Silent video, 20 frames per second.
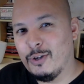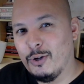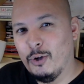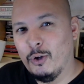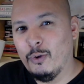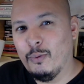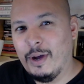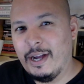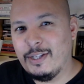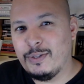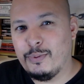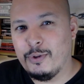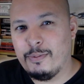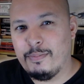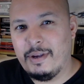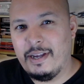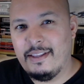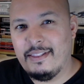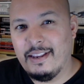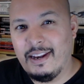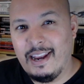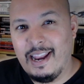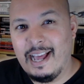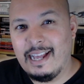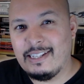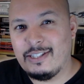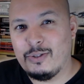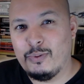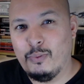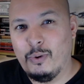always with me, the
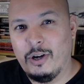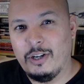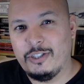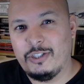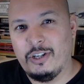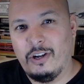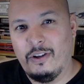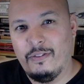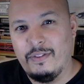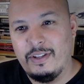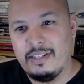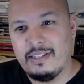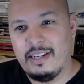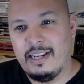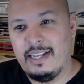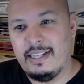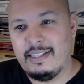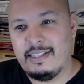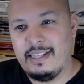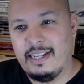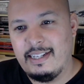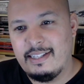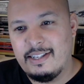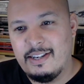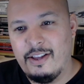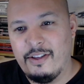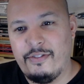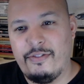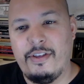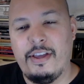last watch on this list is
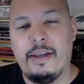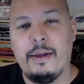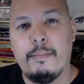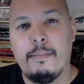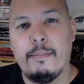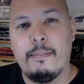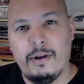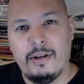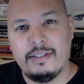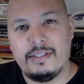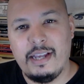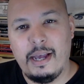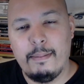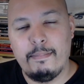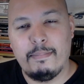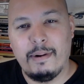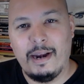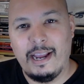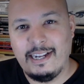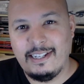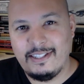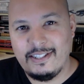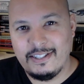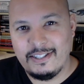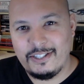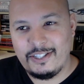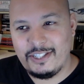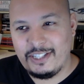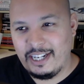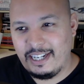nothing but a
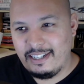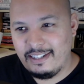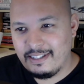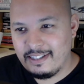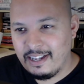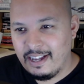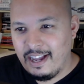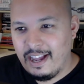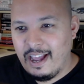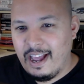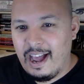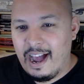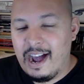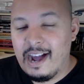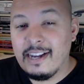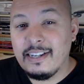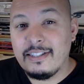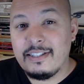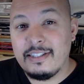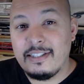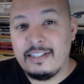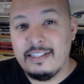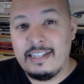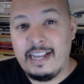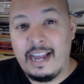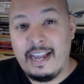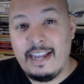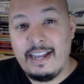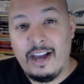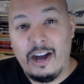blatant cheat. And
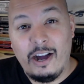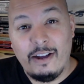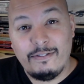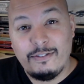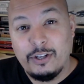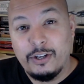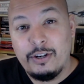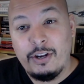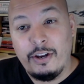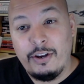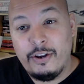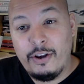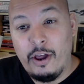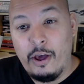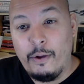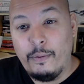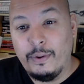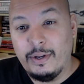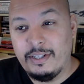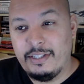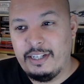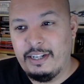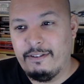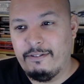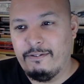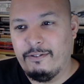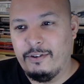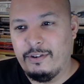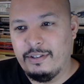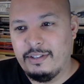today I've done no
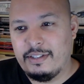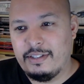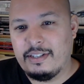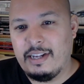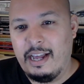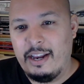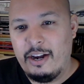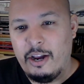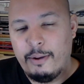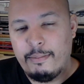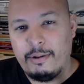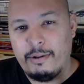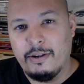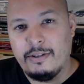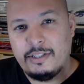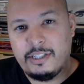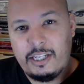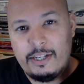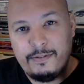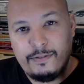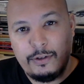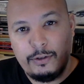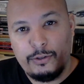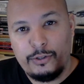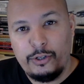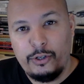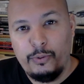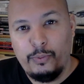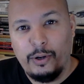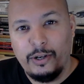different, and I'm going to give you
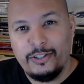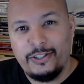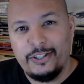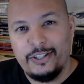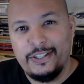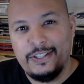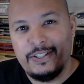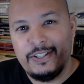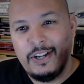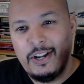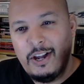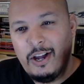2 watches